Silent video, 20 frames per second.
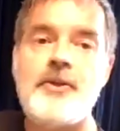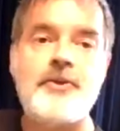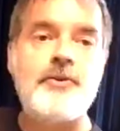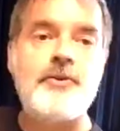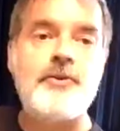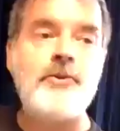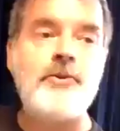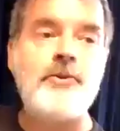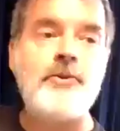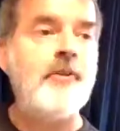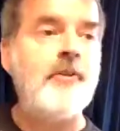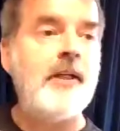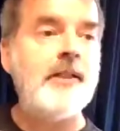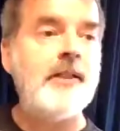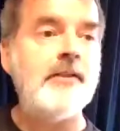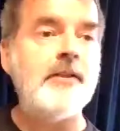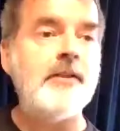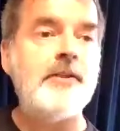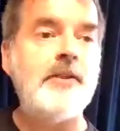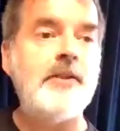sorts of
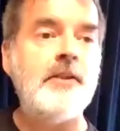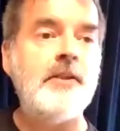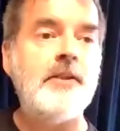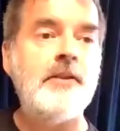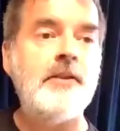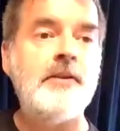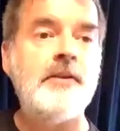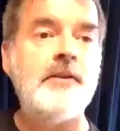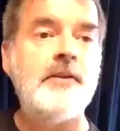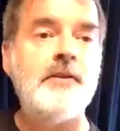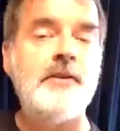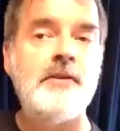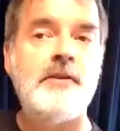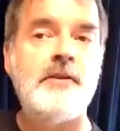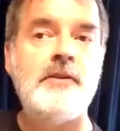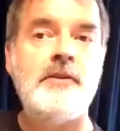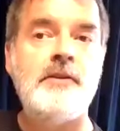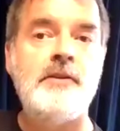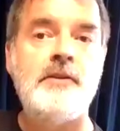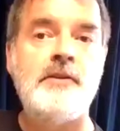friends.
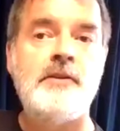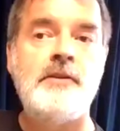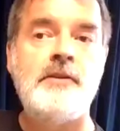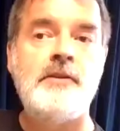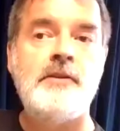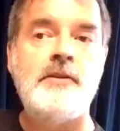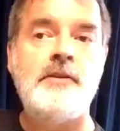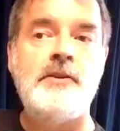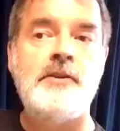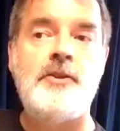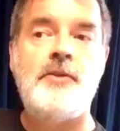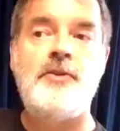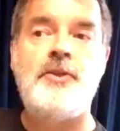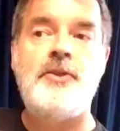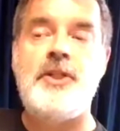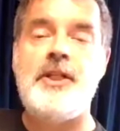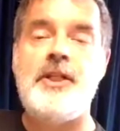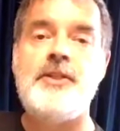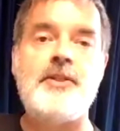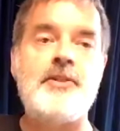So
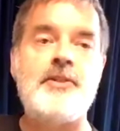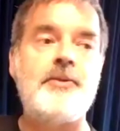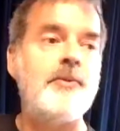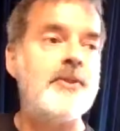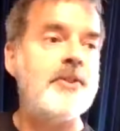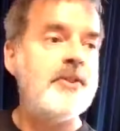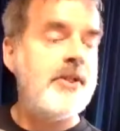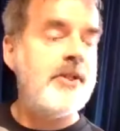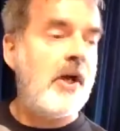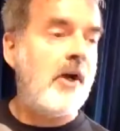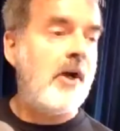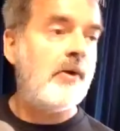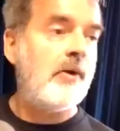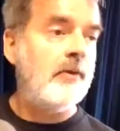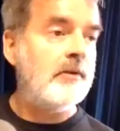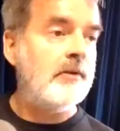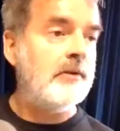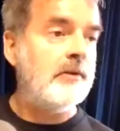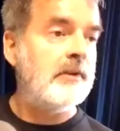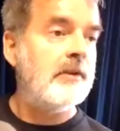Jesus was
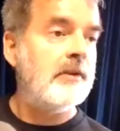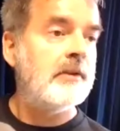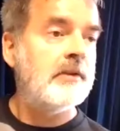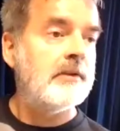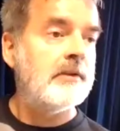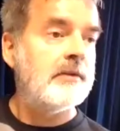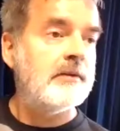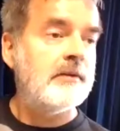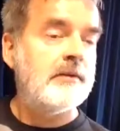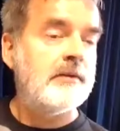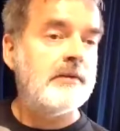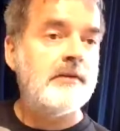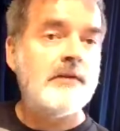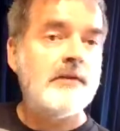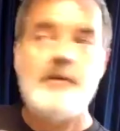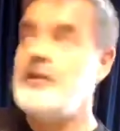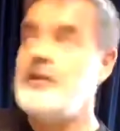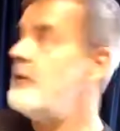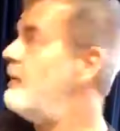known to